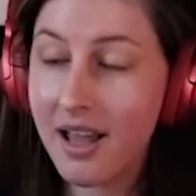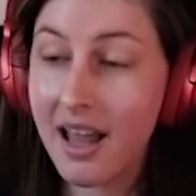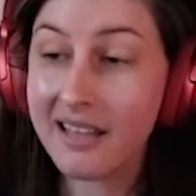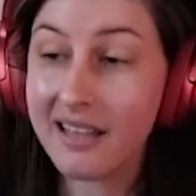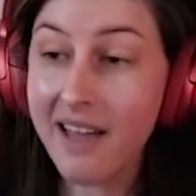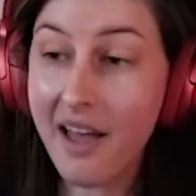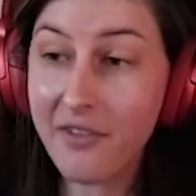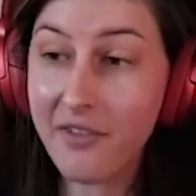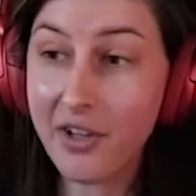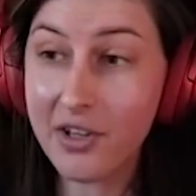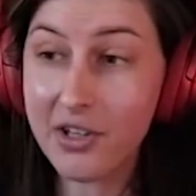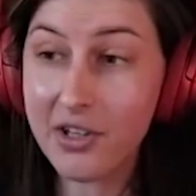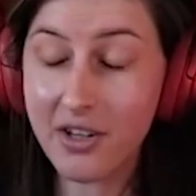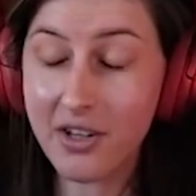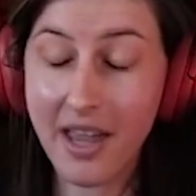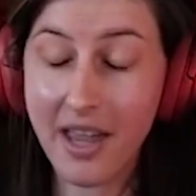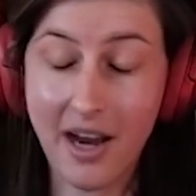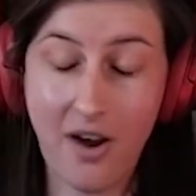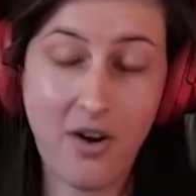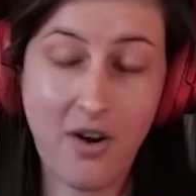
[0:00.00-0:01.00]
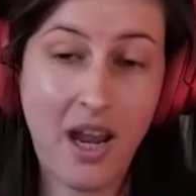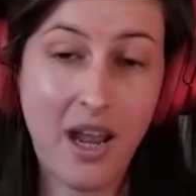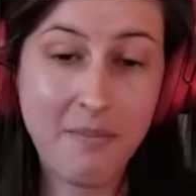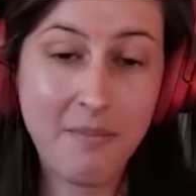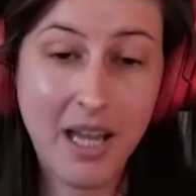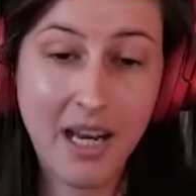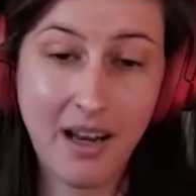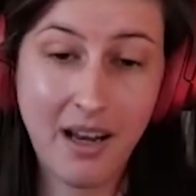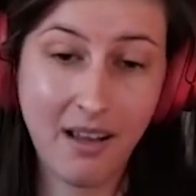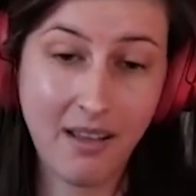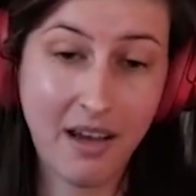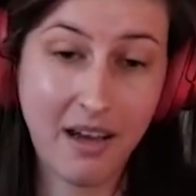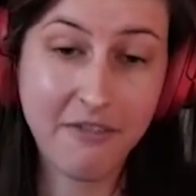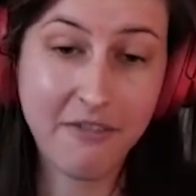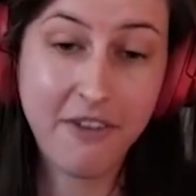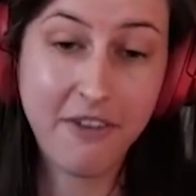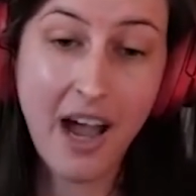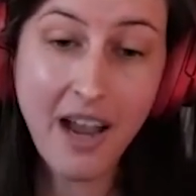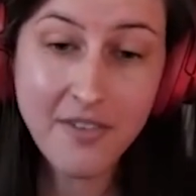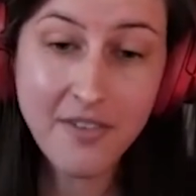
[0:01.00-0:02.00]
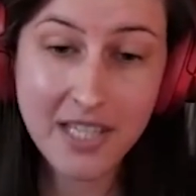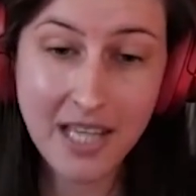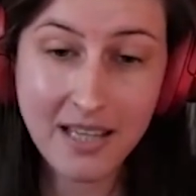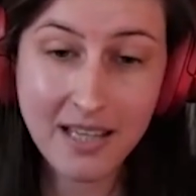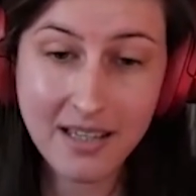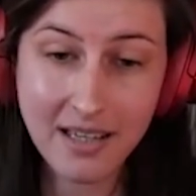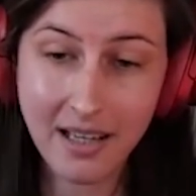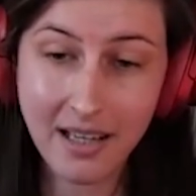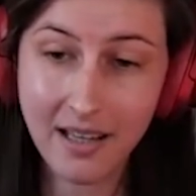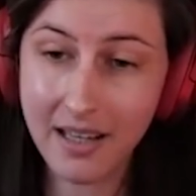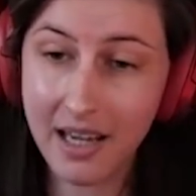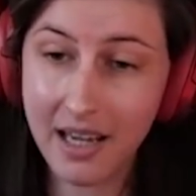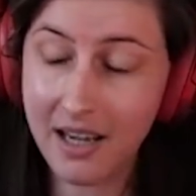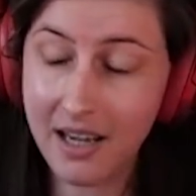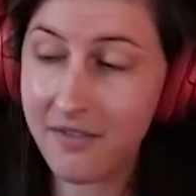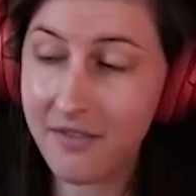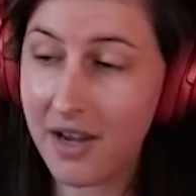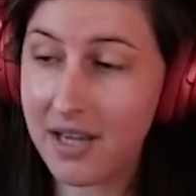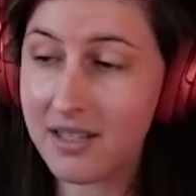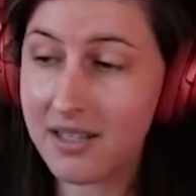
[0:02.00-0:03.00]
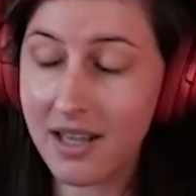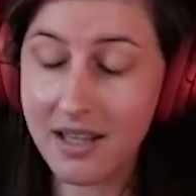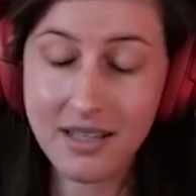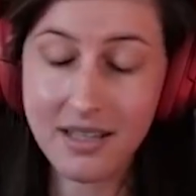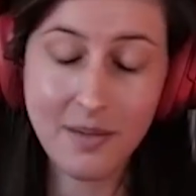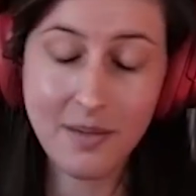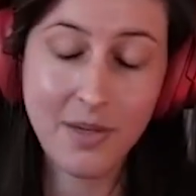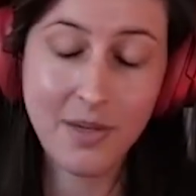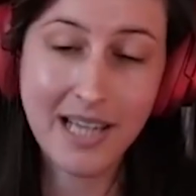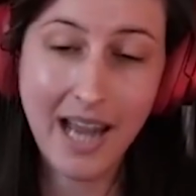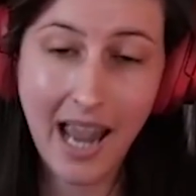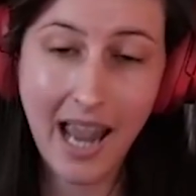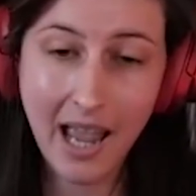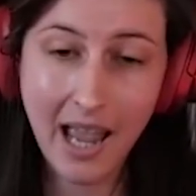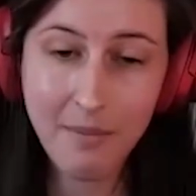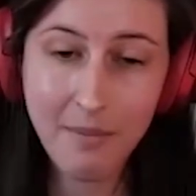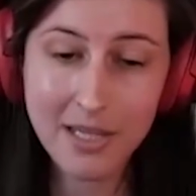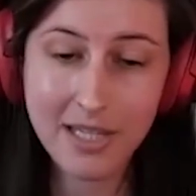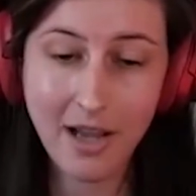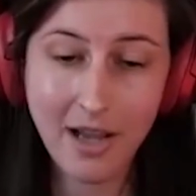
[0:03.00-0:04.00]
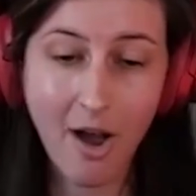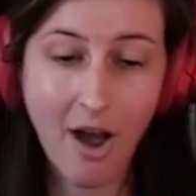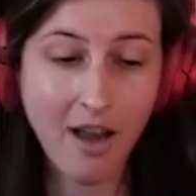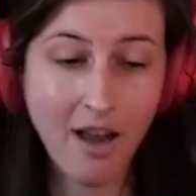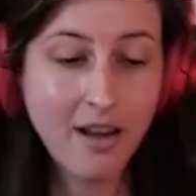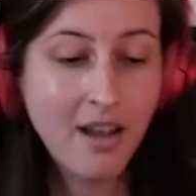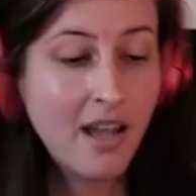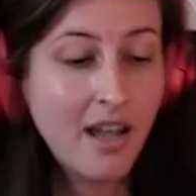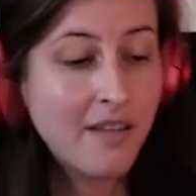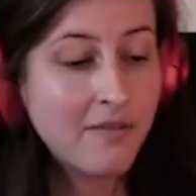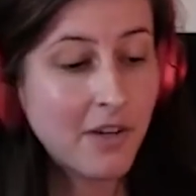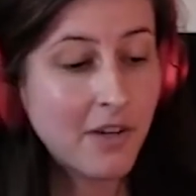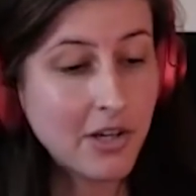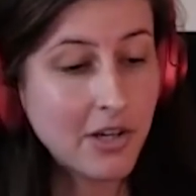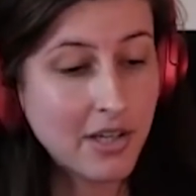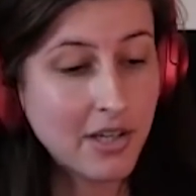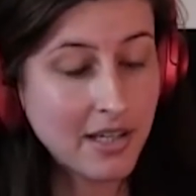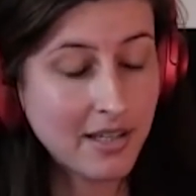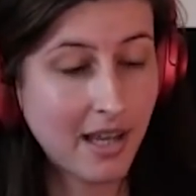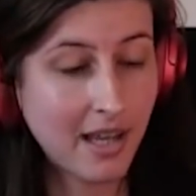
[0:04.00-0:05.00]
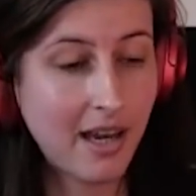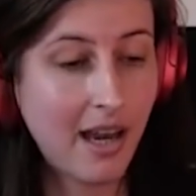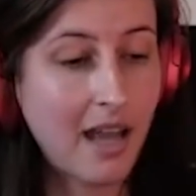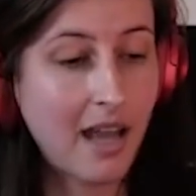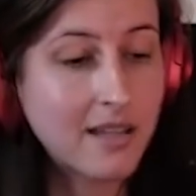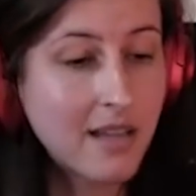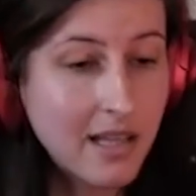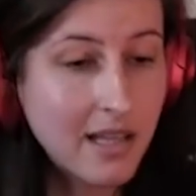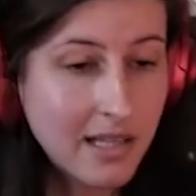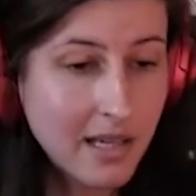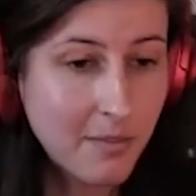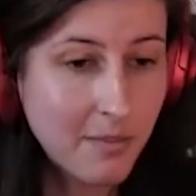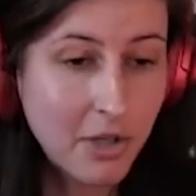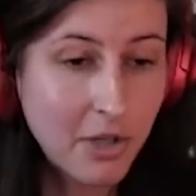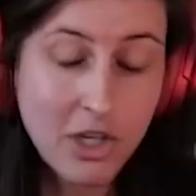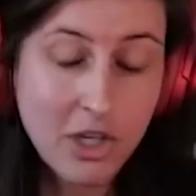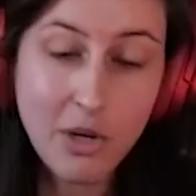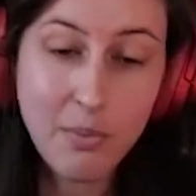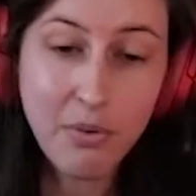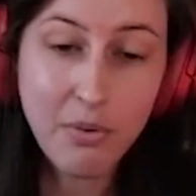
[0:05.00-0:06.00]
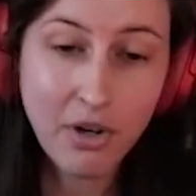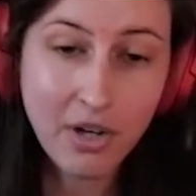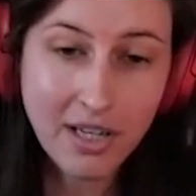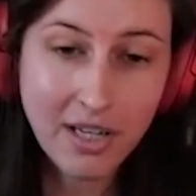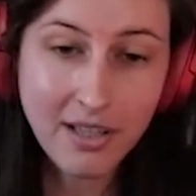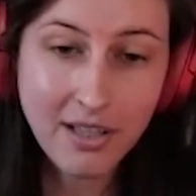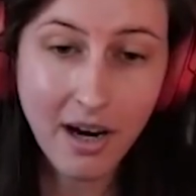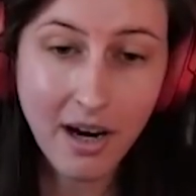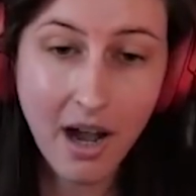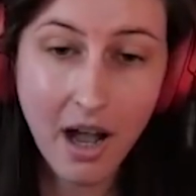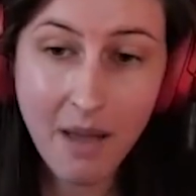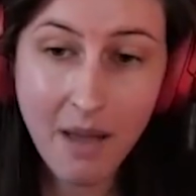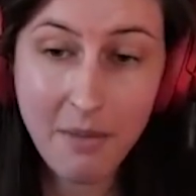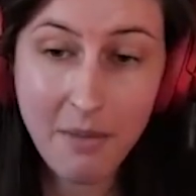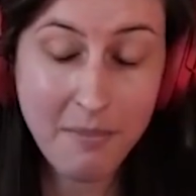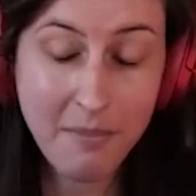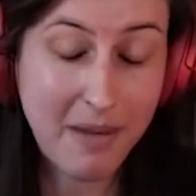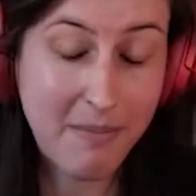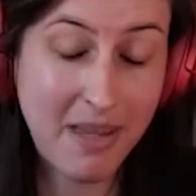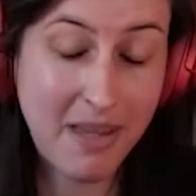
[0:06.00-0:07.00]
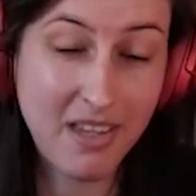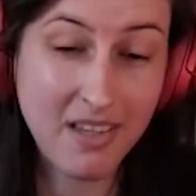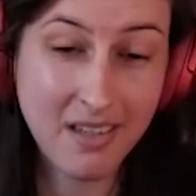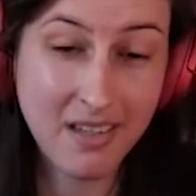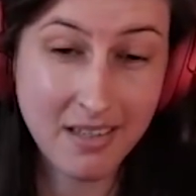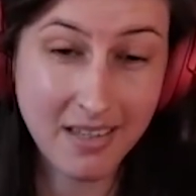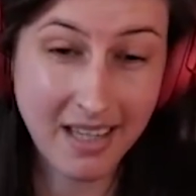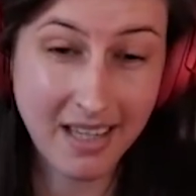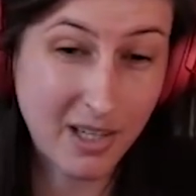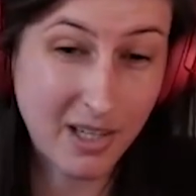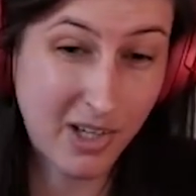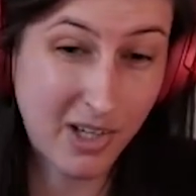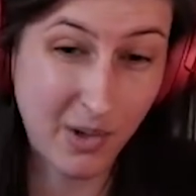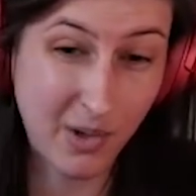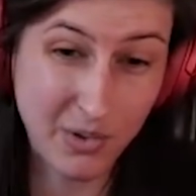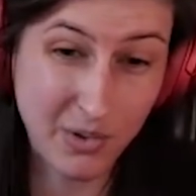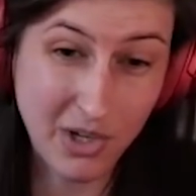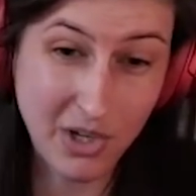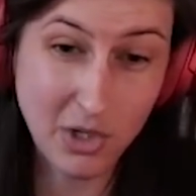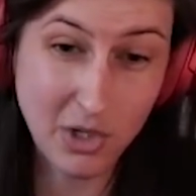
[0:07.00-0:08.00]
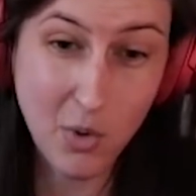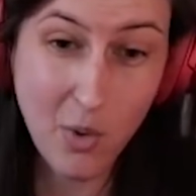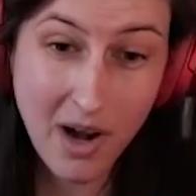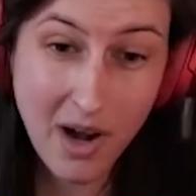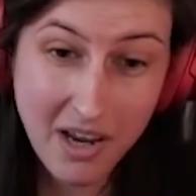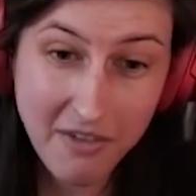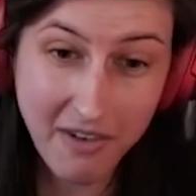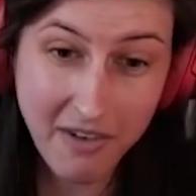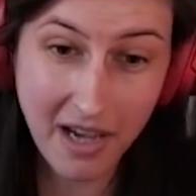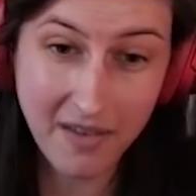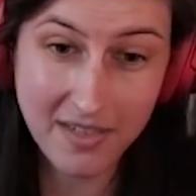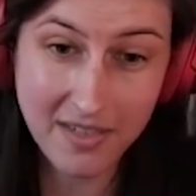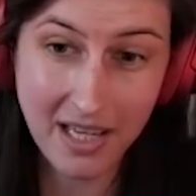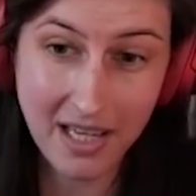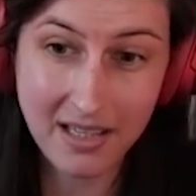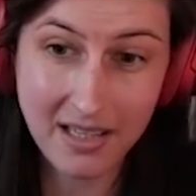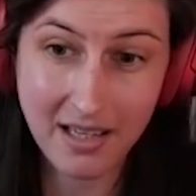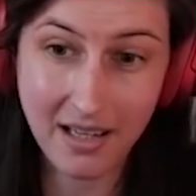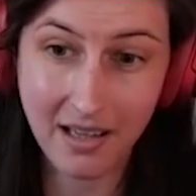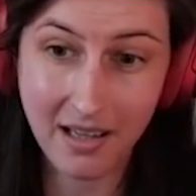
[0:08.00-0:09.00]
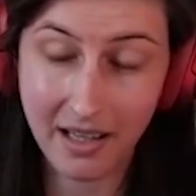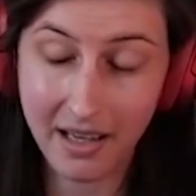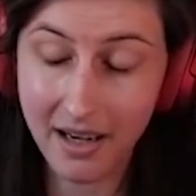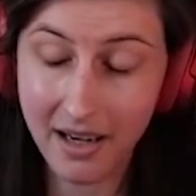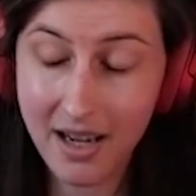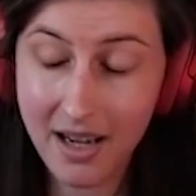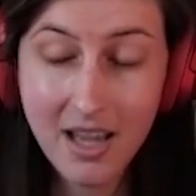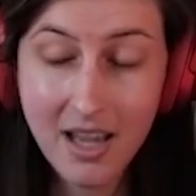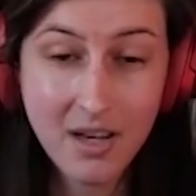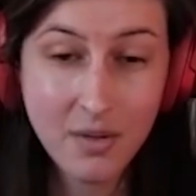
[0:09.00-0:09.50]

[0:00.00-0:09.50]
level and you're like, okay, I'm getting like five cents a click if I send someone to Amazon versus like I send someone to booking.com and maybe this is like closer to 25 cents a click,